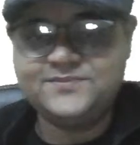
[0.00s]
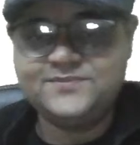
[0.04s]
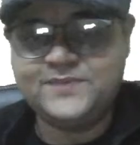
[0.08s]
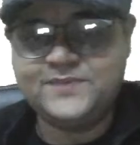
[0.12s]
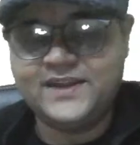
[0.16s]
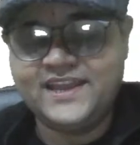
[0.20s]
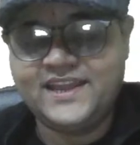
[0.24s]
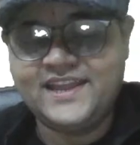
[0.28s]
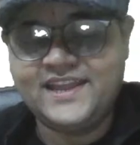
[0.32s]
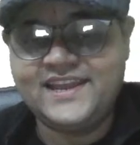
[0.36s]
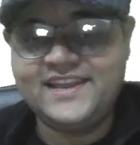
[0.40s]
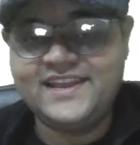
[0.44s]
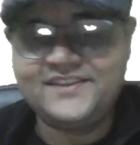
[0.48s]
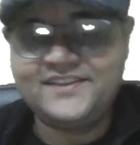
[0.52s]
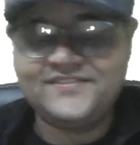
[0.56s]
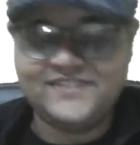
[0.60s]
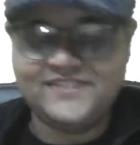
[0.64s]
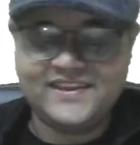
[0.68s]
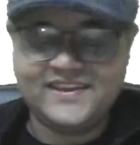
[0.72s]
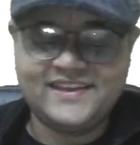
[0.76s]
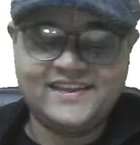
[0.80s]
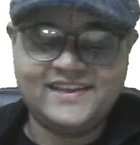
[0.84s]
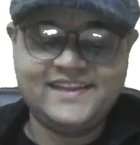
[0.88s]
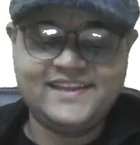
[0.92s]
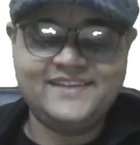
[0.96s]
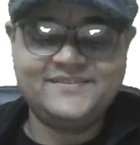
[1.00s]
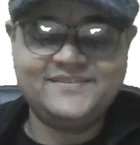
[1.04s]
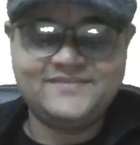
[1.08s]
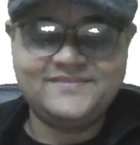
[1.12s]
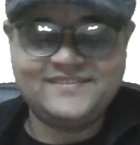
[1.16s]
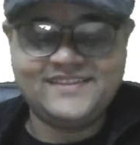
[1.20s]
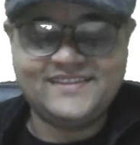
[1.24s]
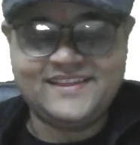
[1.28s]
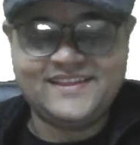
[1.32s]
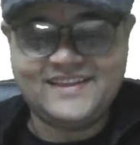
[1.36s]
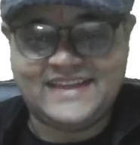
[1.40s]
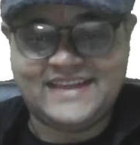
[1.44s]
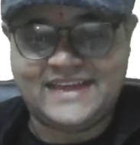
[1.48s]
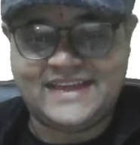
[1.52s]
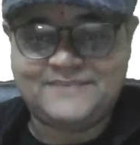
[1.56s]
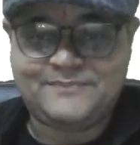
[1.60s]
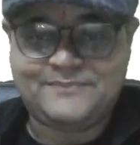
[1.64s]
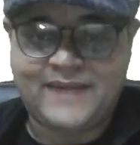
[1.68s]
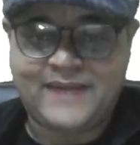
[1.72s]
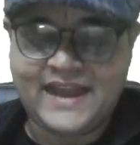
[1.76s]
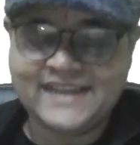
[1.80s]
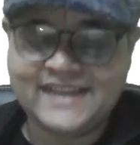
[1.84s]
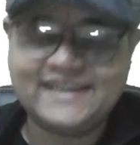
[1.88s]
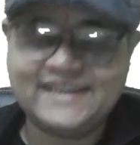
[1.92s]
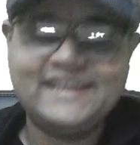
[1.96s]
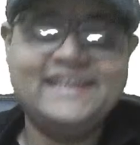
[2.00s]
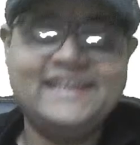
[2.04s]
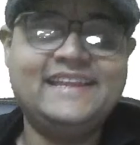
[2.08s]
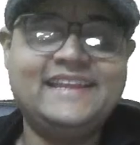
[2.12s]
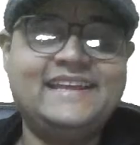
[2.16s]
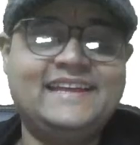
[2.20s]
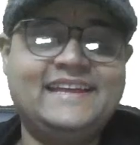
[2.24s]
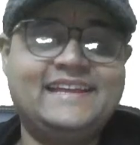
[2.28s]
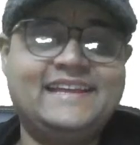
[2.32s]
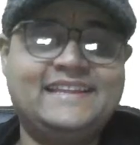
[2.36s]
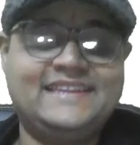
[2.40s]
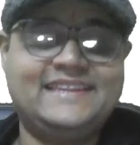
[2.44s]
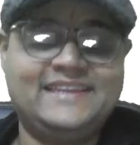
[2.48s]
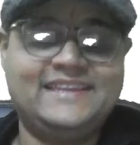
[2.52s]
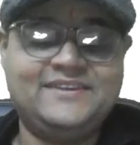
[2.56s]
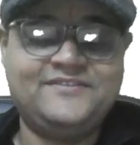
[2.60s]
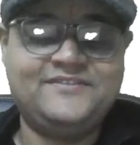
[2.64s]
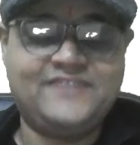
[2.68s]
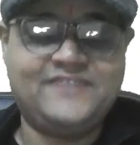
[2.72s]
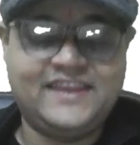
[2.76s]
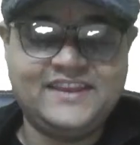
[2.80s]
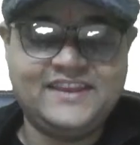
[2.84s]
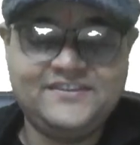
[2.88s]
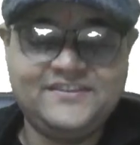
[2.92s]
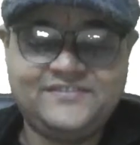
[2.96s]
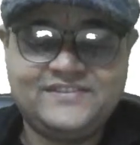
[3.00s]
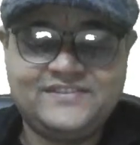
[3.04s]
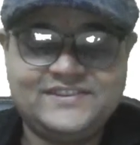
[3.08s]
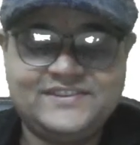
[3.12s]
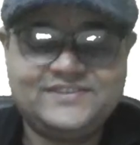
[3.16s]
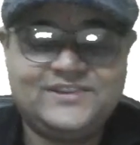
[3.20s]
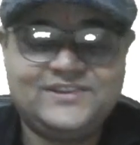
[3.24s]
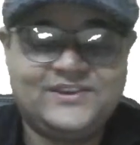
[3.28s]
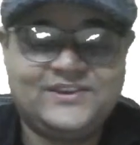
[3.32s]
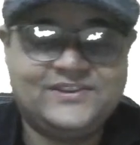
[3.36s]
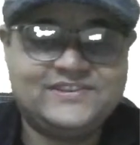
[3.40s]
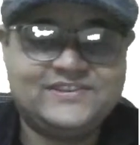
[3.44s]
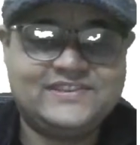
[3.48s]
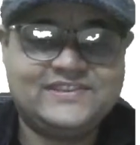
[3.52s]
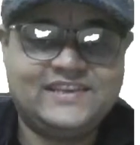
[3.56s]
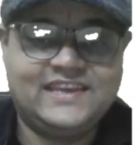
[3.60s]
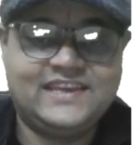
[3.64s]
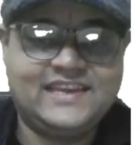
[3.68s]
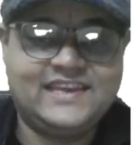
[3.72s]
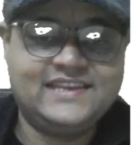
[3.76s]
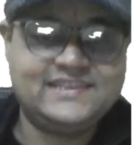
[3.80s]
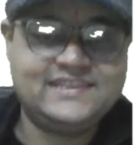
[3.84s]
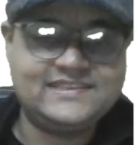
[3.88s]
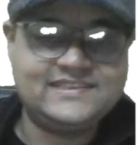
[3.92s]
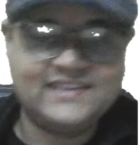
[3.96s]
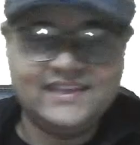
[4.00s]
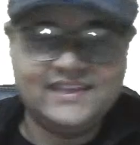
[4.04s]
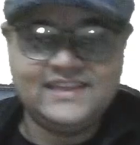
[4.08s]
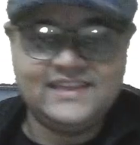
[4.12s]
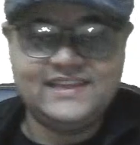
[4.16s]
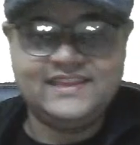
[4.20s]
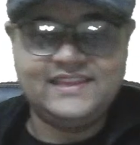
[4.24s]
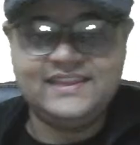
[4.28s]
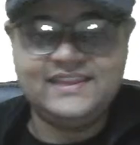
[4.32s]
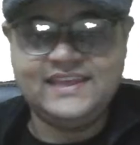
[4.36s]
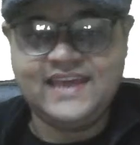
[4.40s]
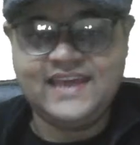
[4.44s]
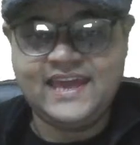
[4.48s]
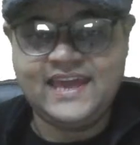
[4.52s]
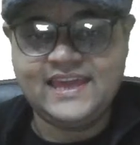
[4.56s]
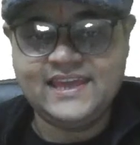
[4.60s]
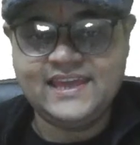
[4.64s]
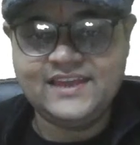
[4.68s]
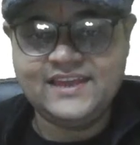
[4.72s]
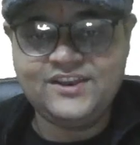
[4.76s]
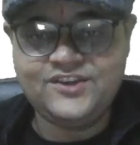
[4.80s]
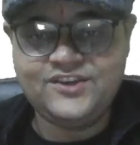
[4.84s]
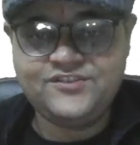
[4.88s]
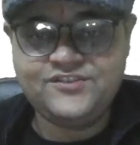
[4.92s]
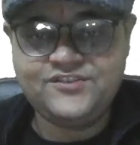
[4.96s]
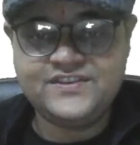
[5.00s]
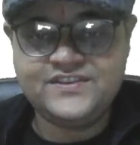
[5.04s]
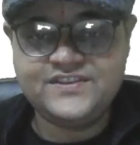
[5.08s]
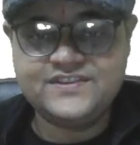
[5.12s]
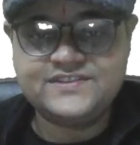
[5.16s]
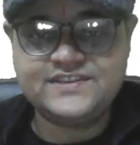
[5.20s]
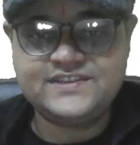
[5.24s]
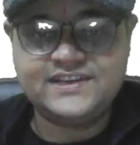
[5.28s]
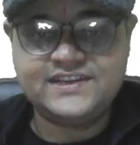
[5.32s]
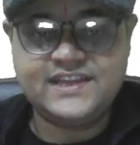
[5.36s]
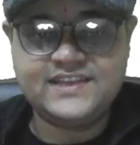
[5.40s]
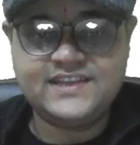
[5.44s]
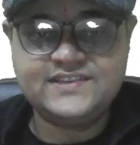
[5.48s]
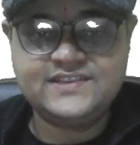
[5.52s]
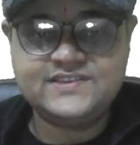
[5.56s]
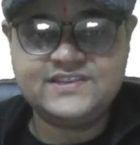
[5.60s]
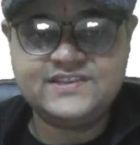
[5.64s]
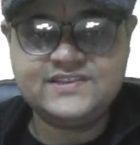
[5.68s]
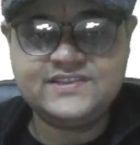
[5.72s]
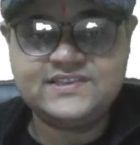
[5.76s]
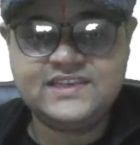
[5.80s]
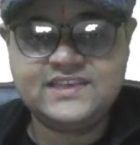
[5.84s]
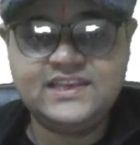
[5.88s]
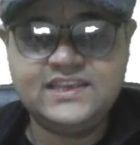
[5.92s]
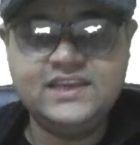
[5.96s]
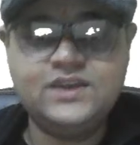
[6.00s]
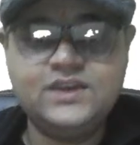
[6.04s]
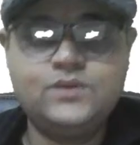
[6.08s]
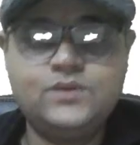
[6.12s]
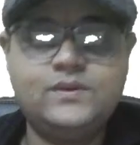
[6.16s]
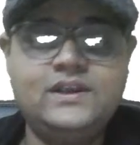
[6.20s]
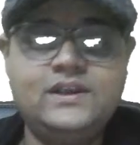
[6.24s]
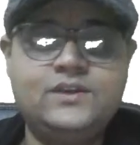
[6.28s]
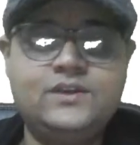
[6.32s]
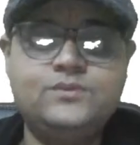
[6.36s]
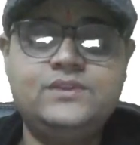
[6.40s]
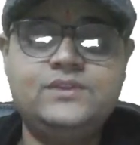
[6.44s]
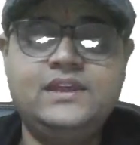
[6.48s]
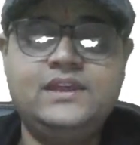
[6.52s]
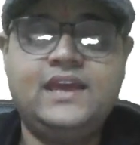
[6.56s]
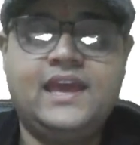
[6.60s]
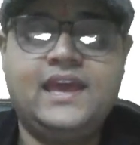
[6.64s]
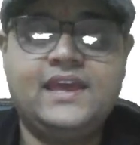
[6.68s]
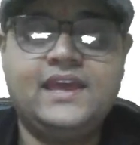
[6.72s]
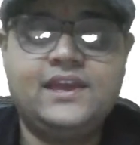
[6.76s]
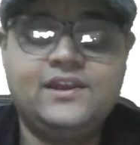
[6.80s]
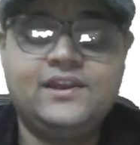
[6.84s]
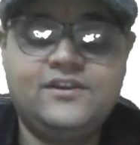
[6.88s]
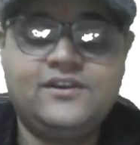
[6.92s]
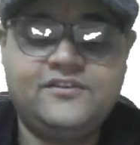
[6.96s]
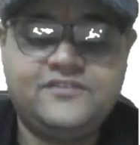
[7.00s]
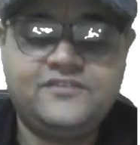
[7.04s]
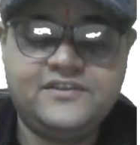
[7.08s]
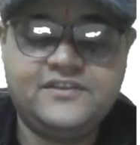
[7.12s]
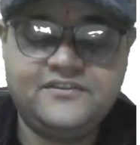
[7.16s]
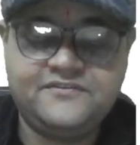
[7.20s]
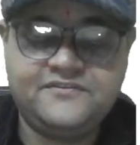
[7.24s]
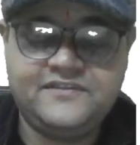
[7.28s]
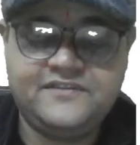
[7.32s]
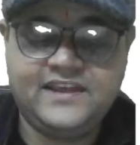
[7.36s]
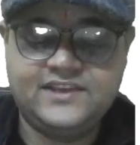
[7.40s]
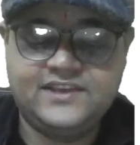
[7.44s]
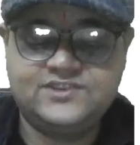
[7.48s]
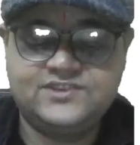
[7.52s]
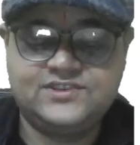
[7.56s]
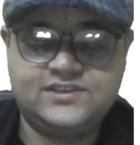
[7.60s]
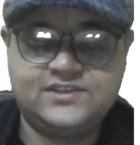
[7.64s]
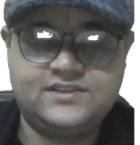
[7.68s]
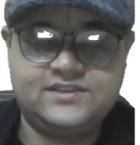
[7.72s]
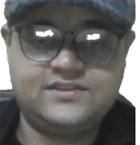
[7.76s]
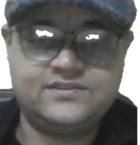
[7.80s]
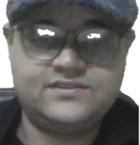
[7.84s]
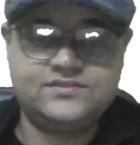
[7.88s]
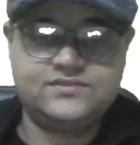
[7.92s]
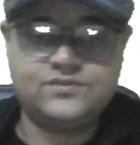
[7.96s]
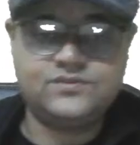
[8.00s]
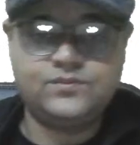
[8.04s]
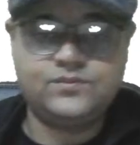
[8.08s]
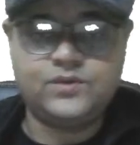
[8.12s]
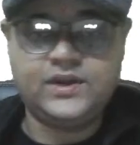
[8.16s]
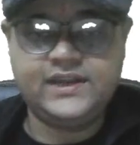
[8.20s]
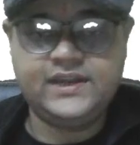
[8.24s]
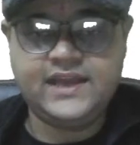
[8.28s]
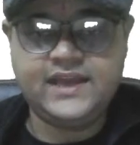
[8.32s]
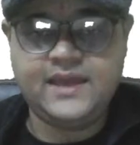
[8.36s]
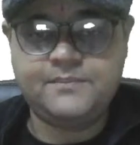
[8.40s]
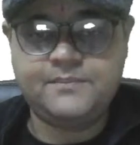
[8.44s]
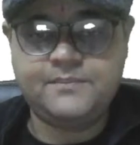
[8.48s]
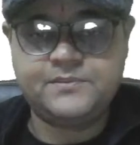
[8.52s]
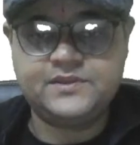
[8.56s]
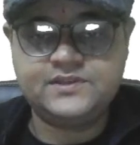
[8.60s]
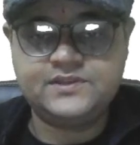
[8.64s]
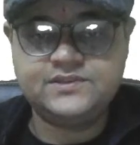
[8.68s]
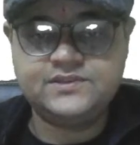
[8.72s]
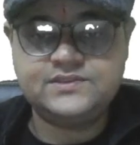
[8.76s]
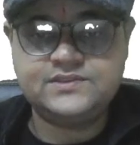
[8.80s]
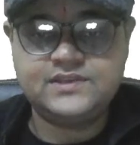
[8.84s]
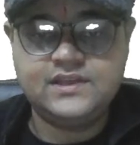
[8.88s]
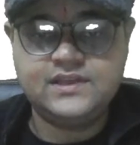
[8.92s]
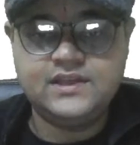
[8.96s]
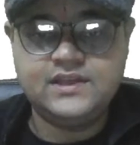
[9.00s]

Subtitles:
particular figure, but the very first law says the angle of incidence is equal to the angle of reflection. So what happens?